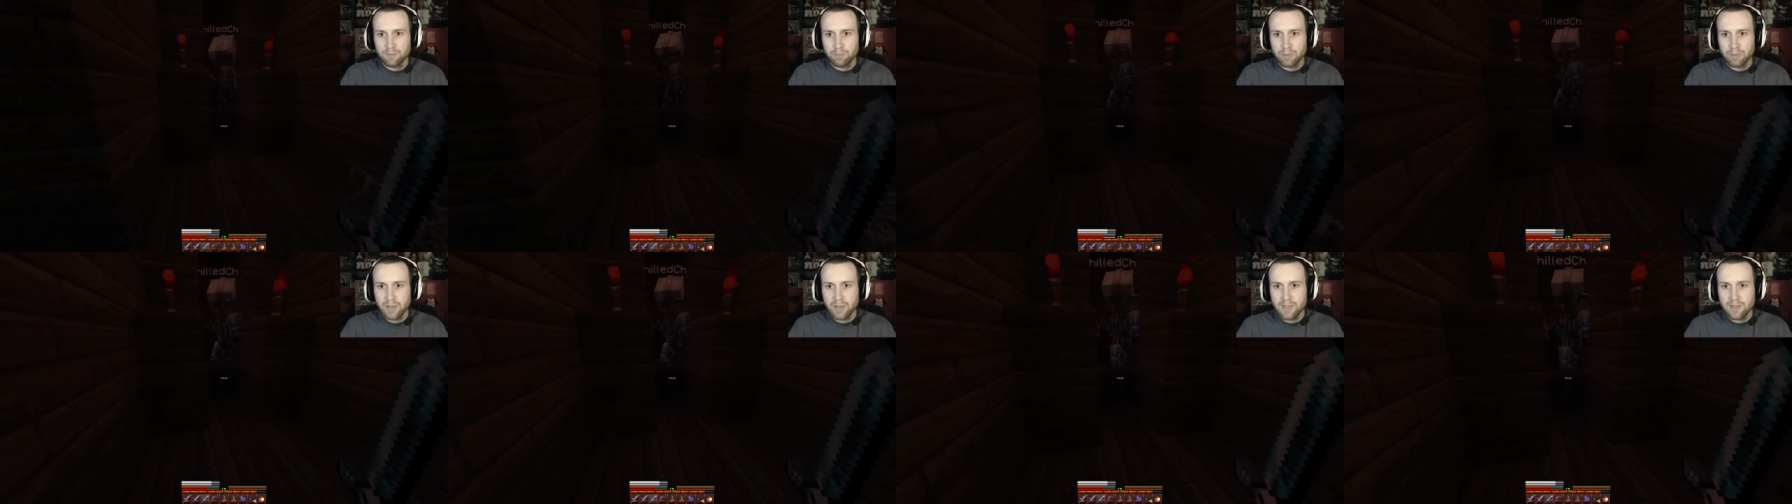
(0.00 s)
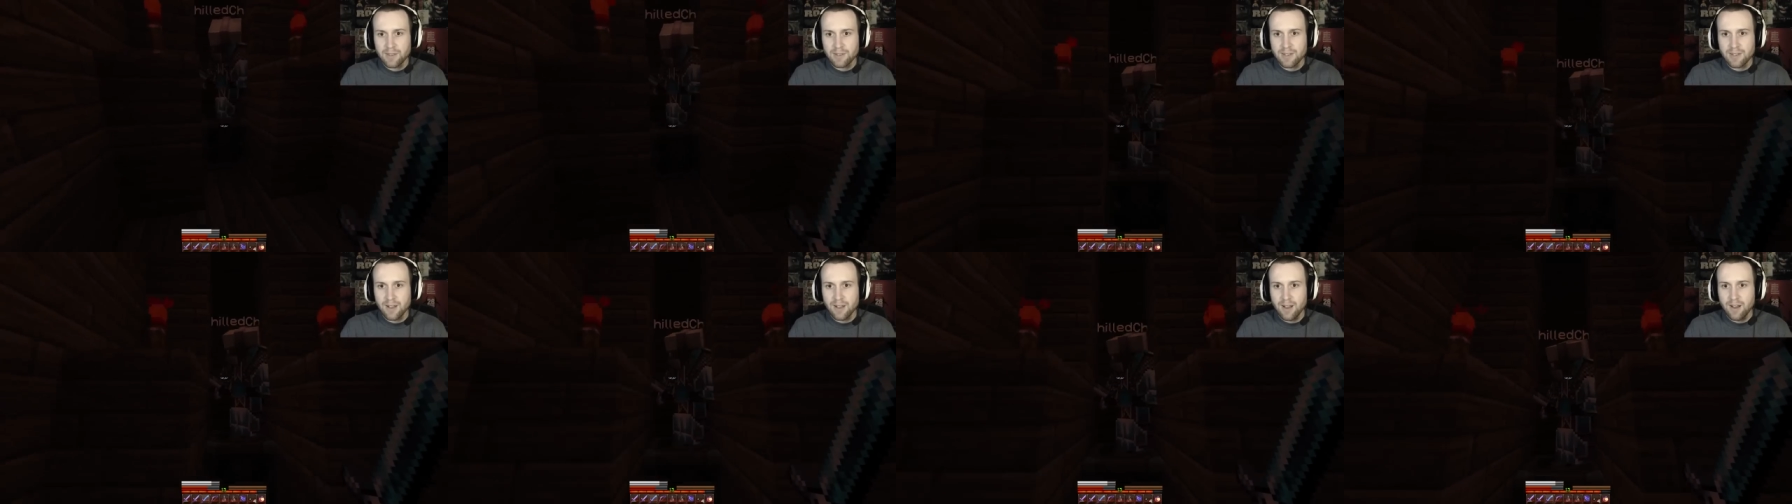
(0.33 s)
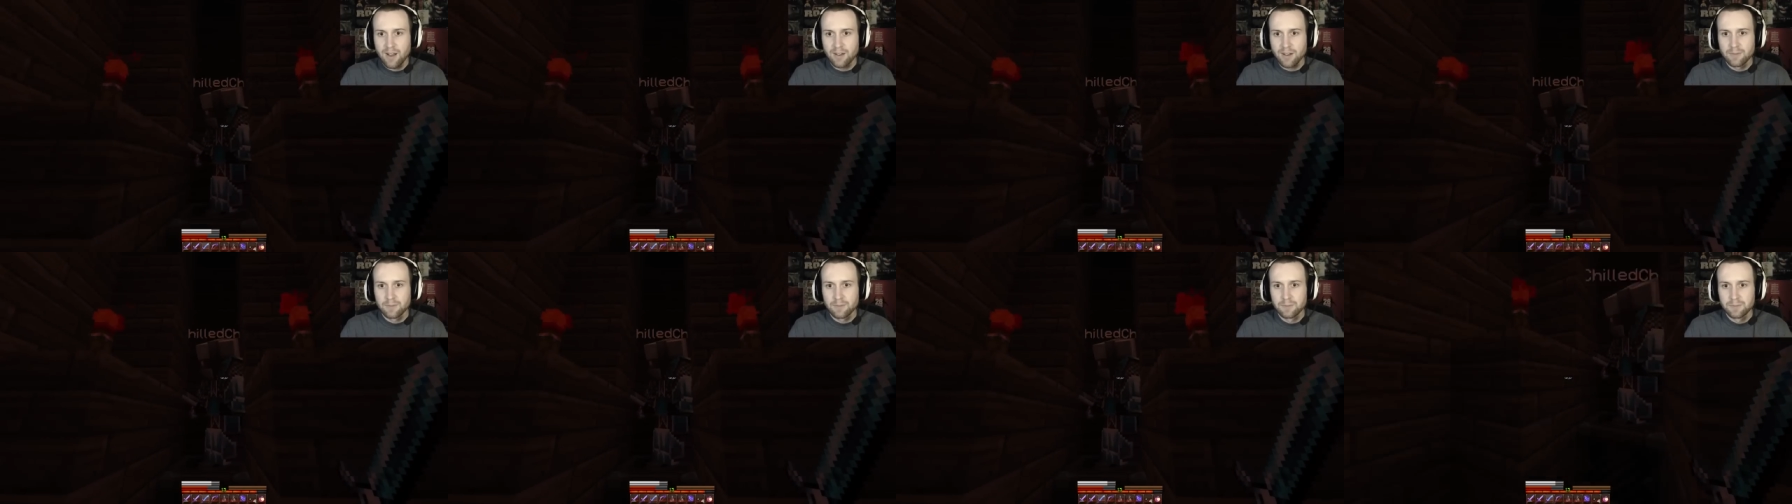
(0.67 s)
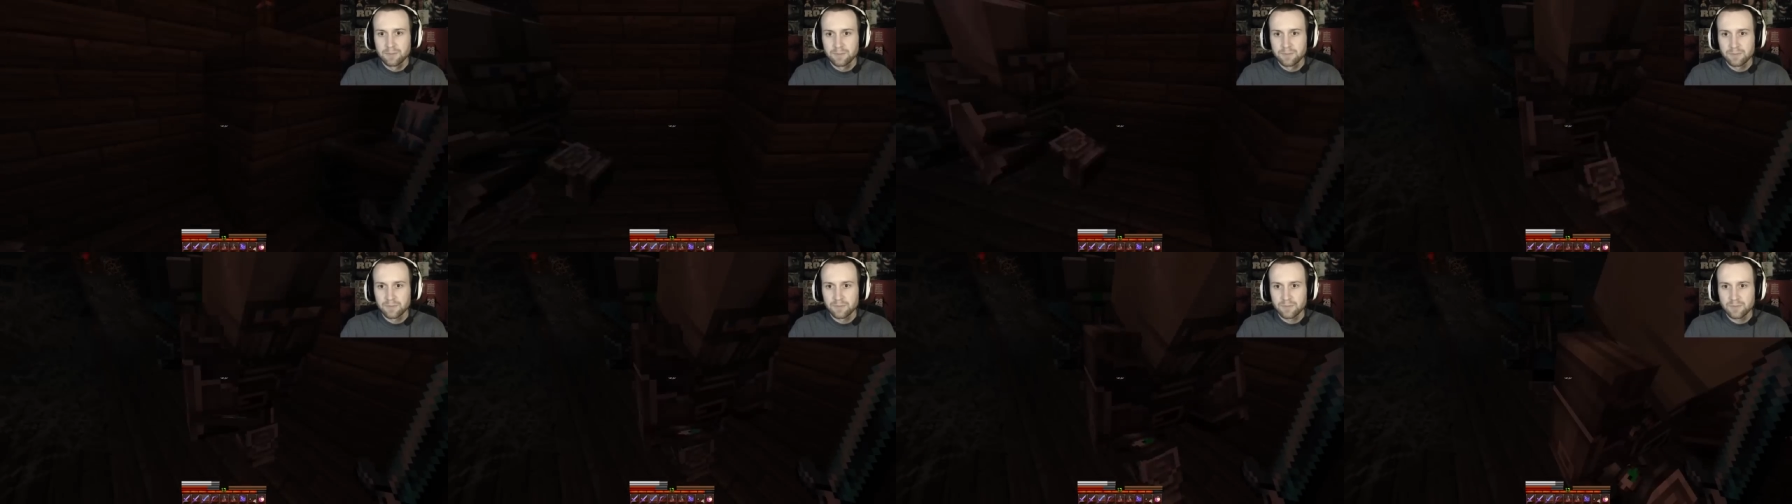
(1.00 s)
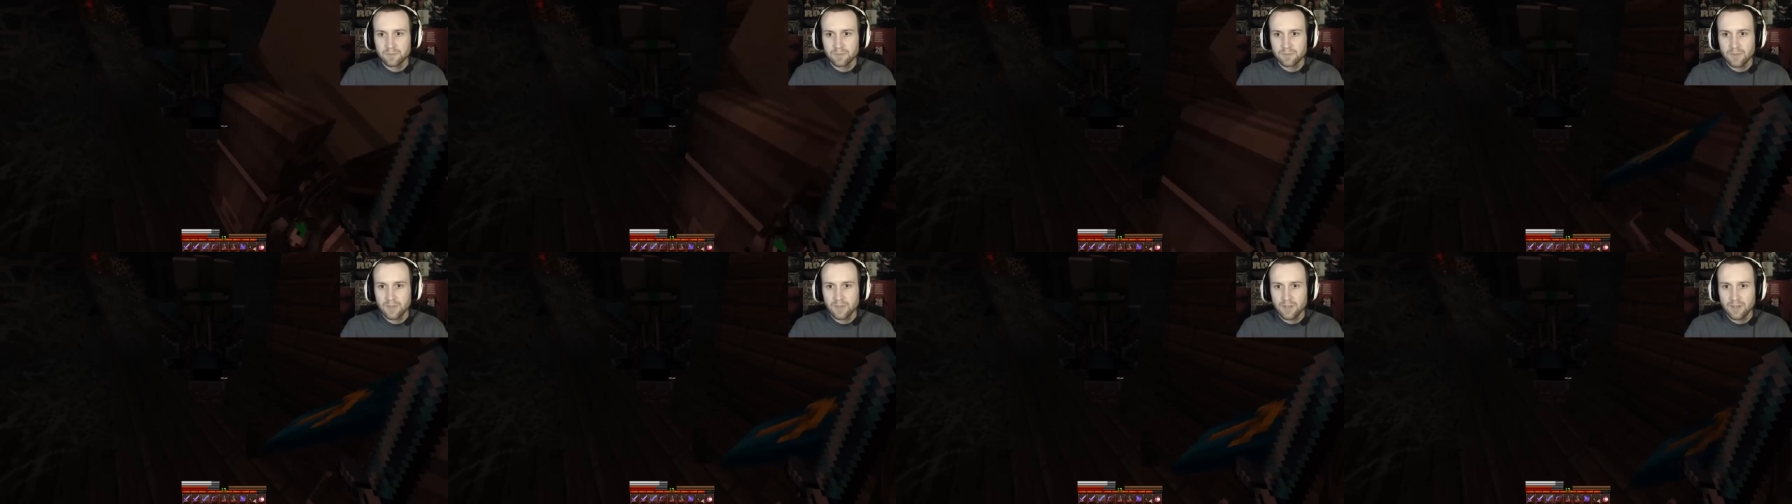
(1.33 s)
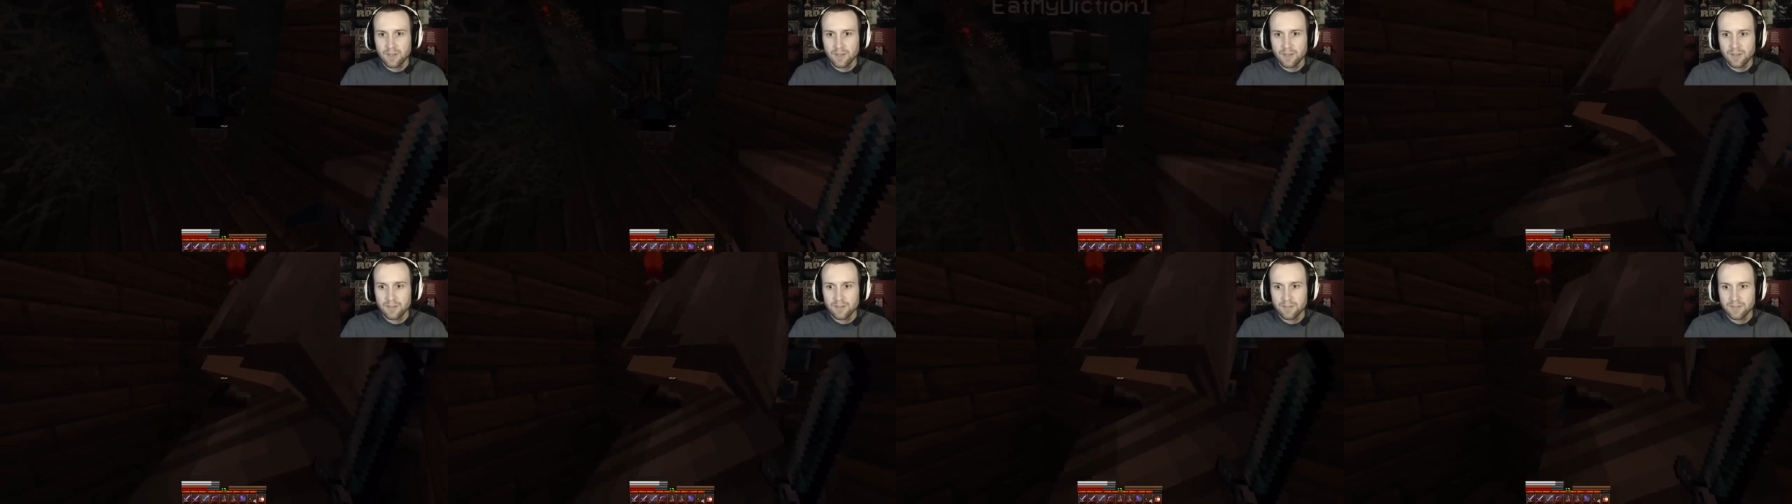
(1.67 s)
Play the song. Come to me. I no,
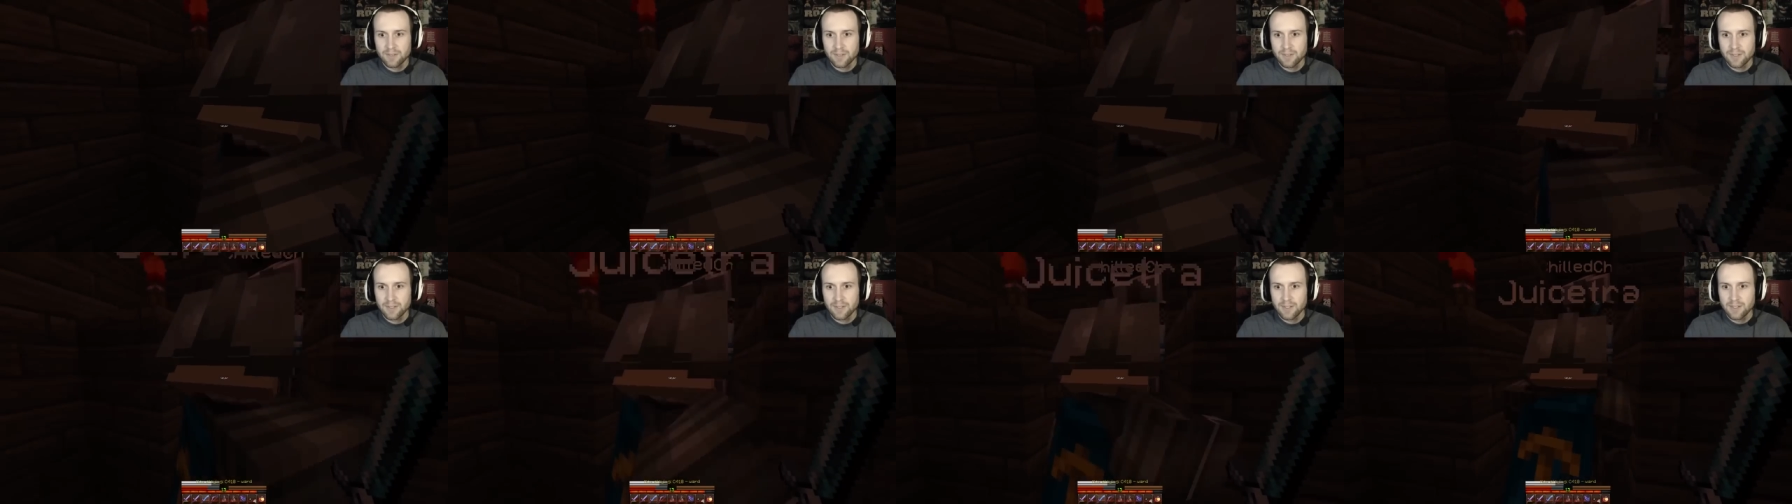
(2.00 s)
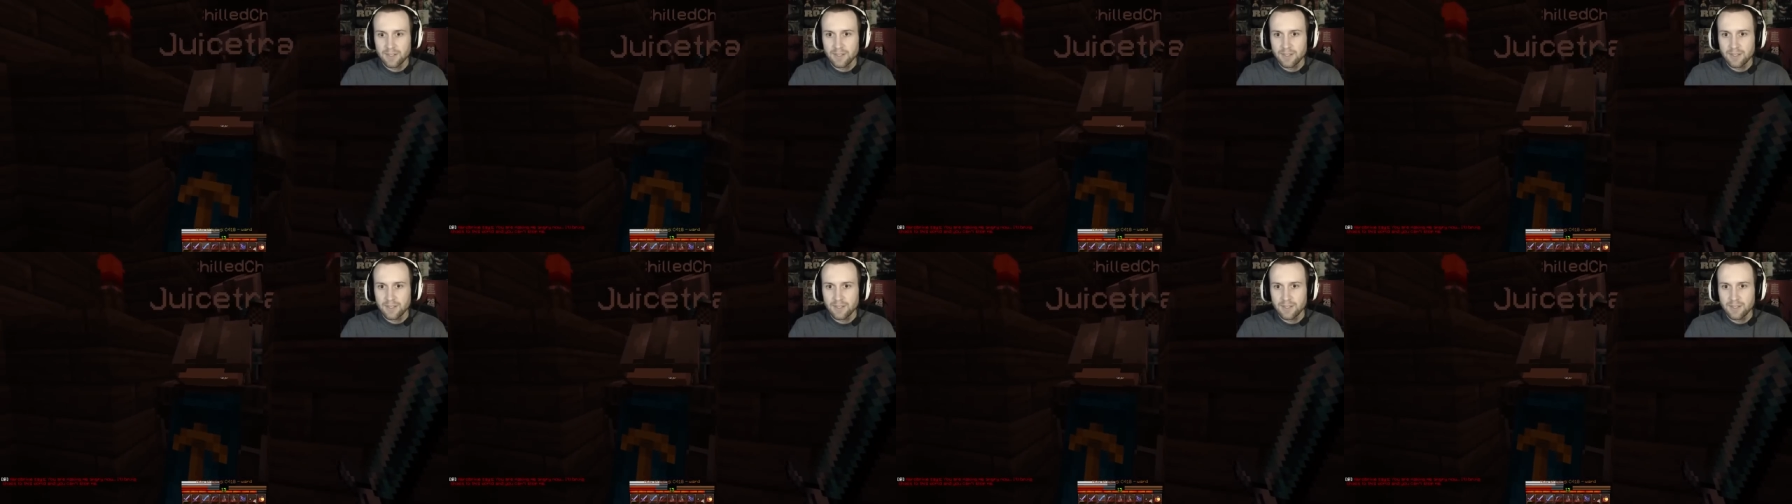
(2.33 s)
had the music. Move.